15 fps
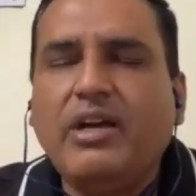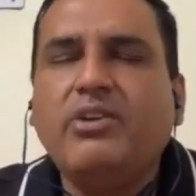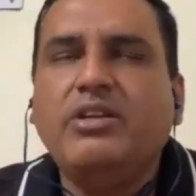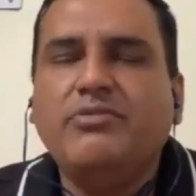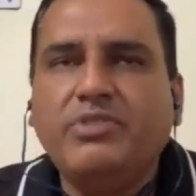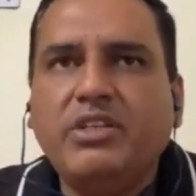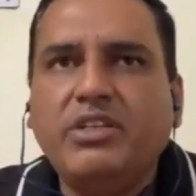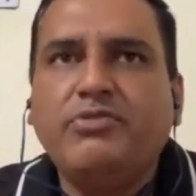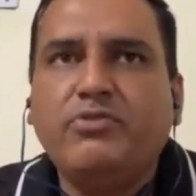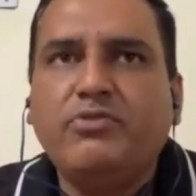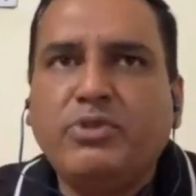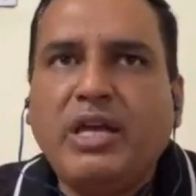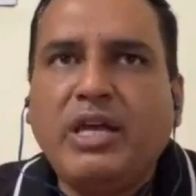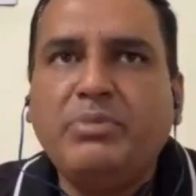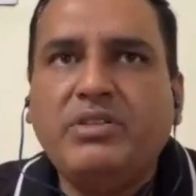Even if it would
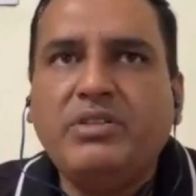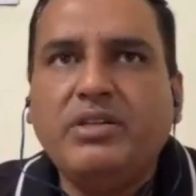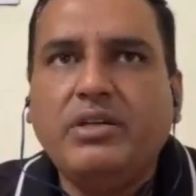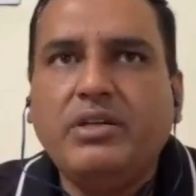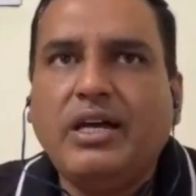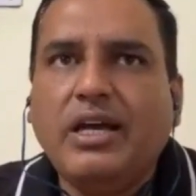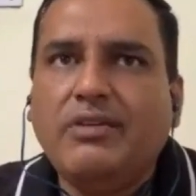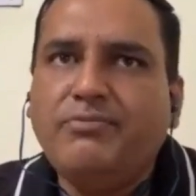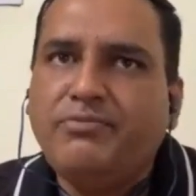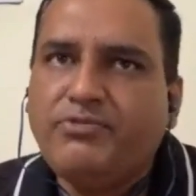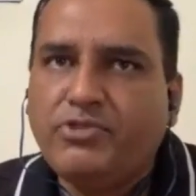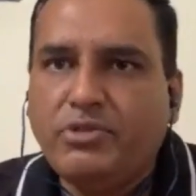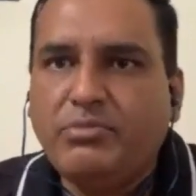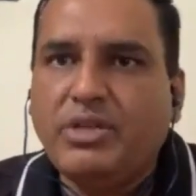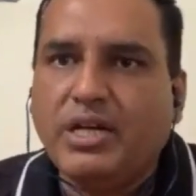have been there, I'm
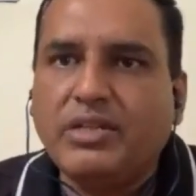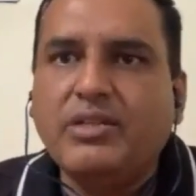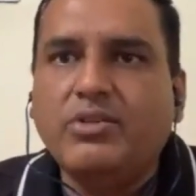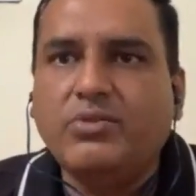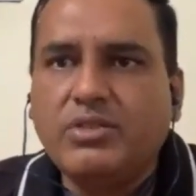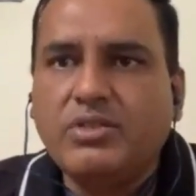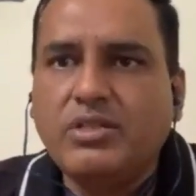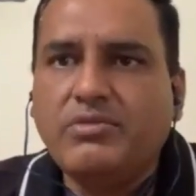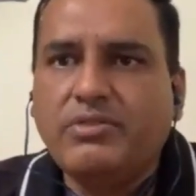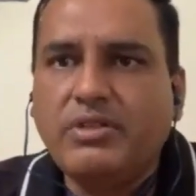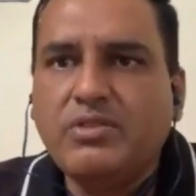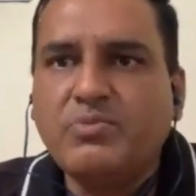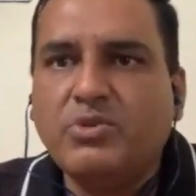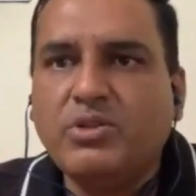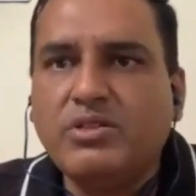from Lucknow. It's a very
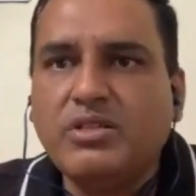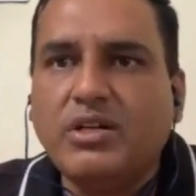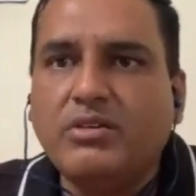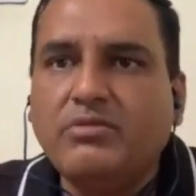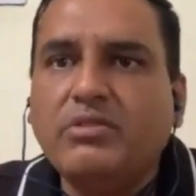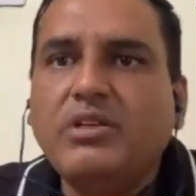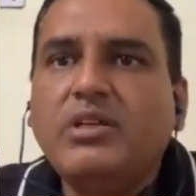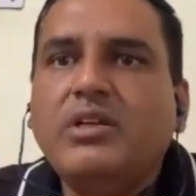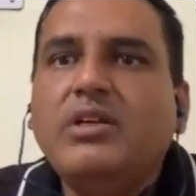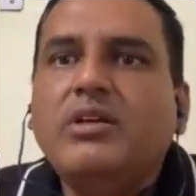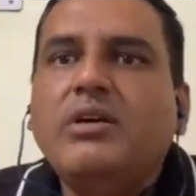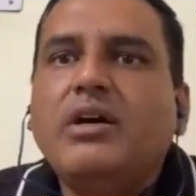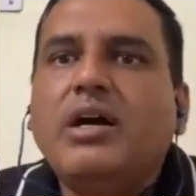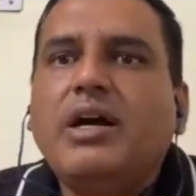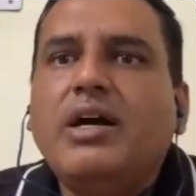small town,
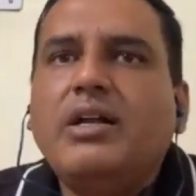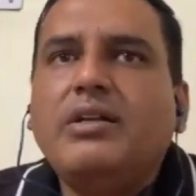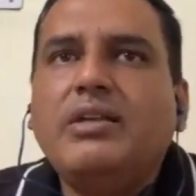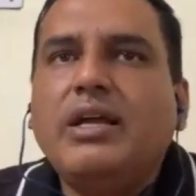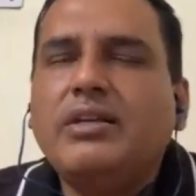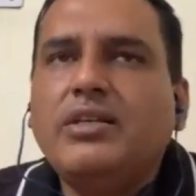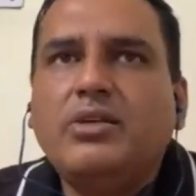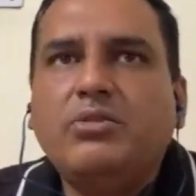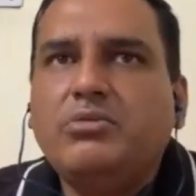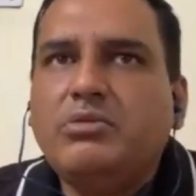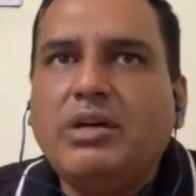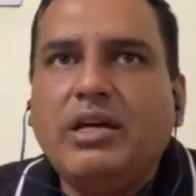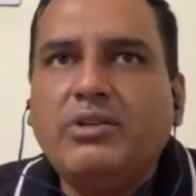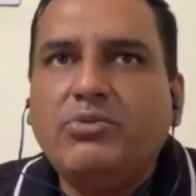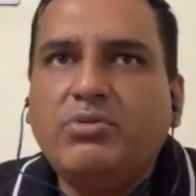and Lucknow,
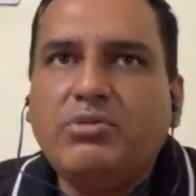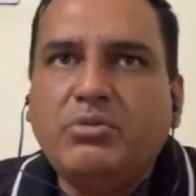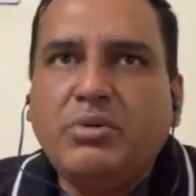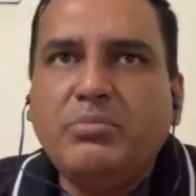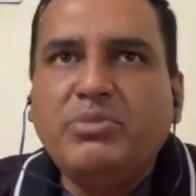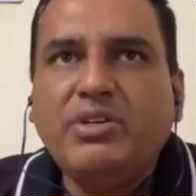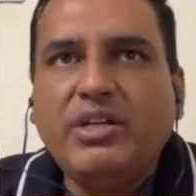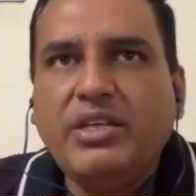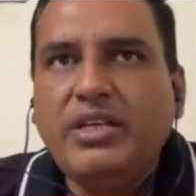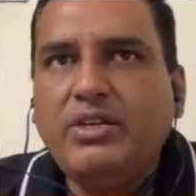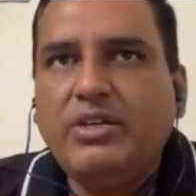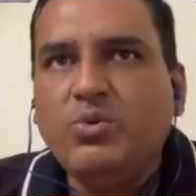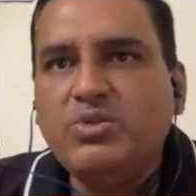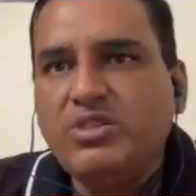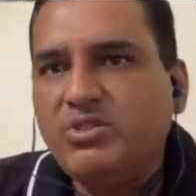I don't remember any
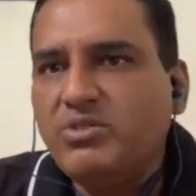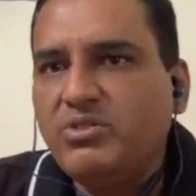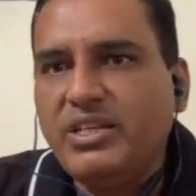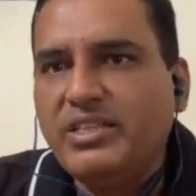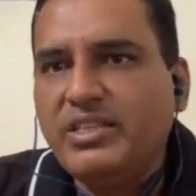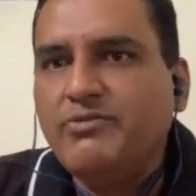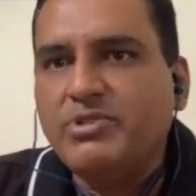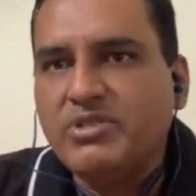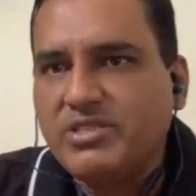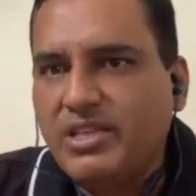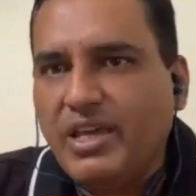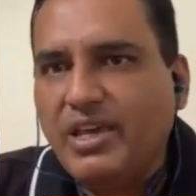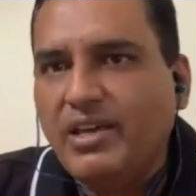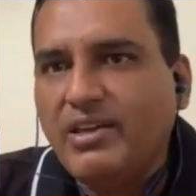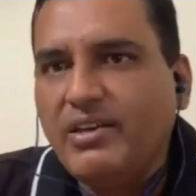coaching or anything was there.